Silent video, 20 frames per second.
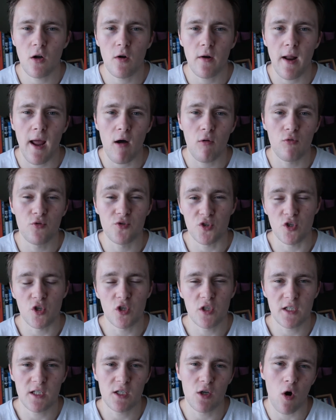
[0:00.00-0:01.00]
on how
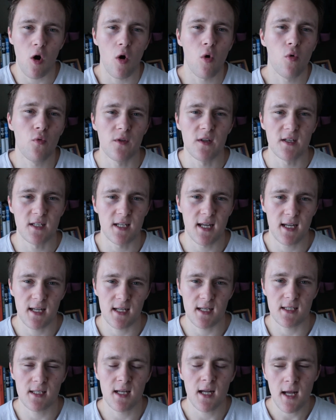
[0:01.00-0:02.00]
dirty or old the deck
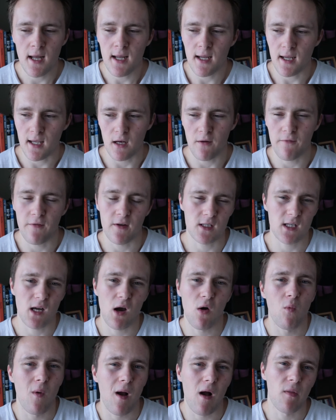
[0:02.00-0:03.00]
is, can affect
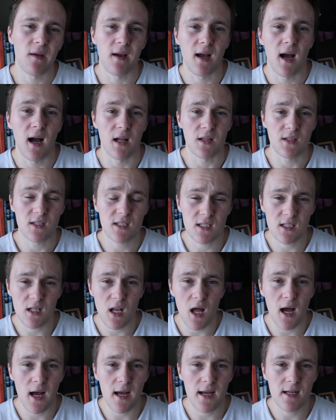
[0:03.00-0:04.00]
how well the cards
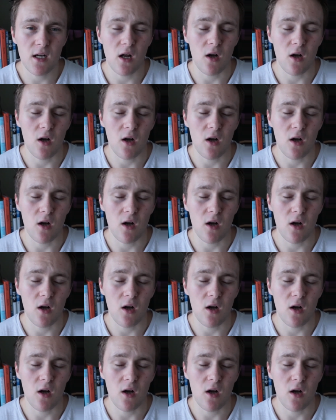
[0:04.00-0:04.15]
slide